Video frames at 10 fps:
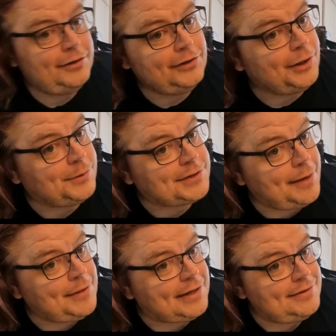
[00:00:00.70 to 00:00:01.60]
You know what
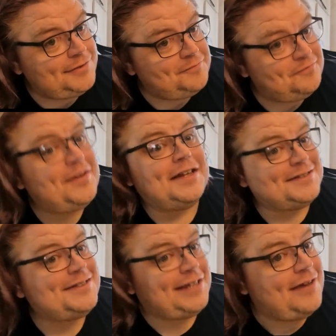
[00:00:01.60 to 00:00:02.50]
time it is?
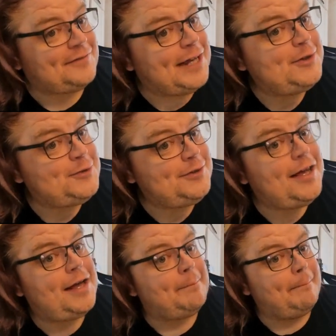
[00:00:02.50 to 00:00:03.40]
It's TFNation
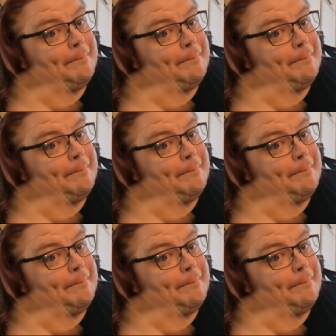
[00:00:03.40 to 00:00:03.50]
time.